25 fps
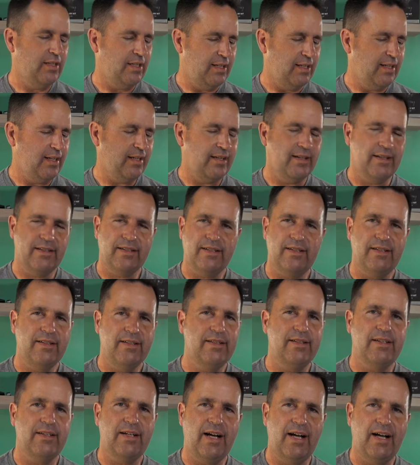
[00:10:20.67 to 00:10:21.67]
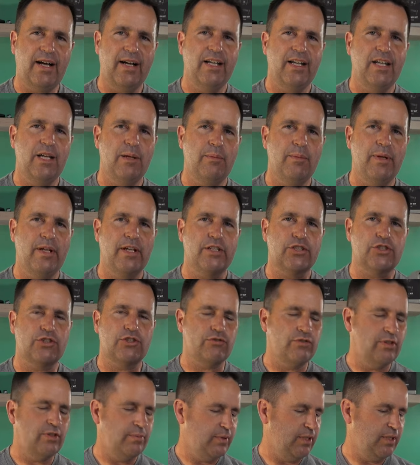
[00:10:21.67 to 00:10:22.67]
I gotta tell you, I am
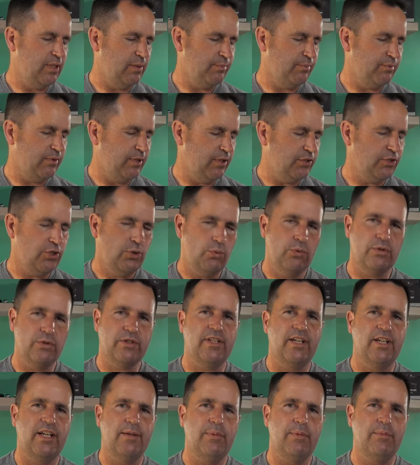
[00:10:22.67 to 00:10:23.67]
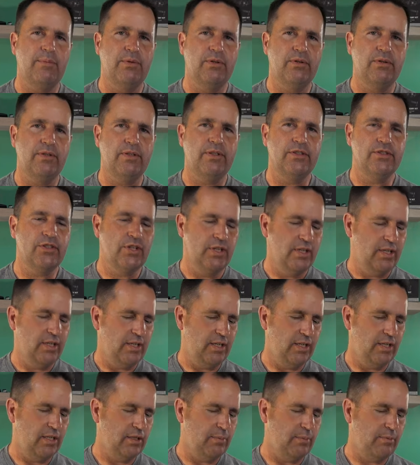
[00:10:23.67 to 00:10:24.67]
extremely impressed with the capabilities
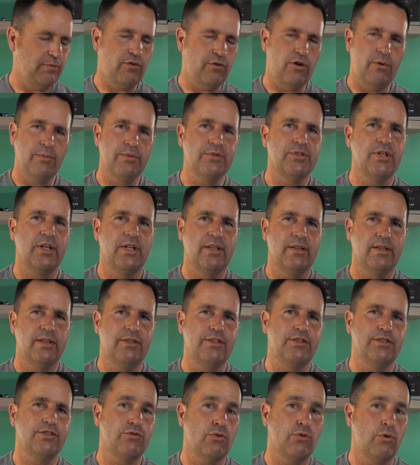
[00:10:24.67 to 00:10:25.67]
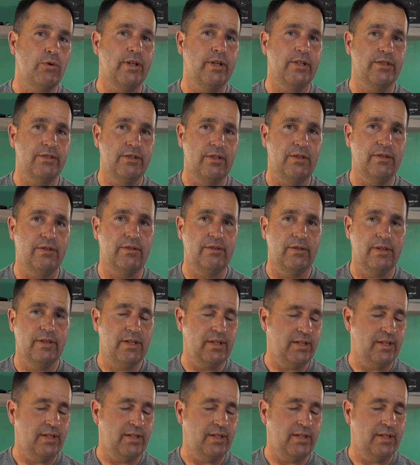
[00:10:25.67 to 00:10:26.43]
and the performance that this drone has done,